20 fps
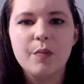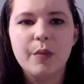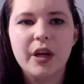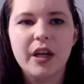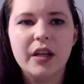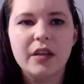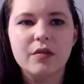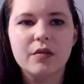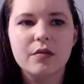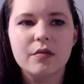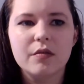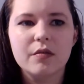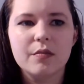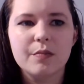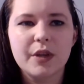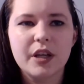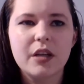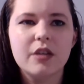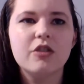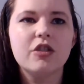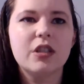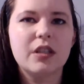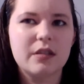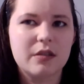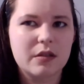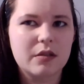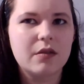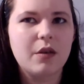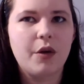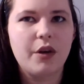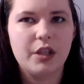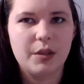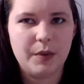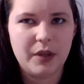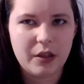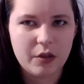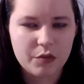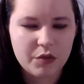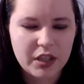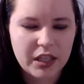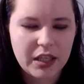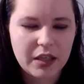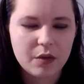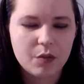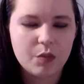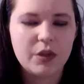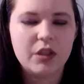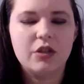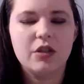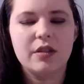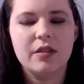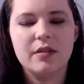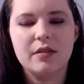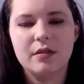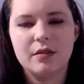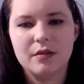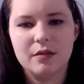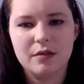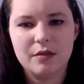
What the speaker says: but because she's going to be 3, we just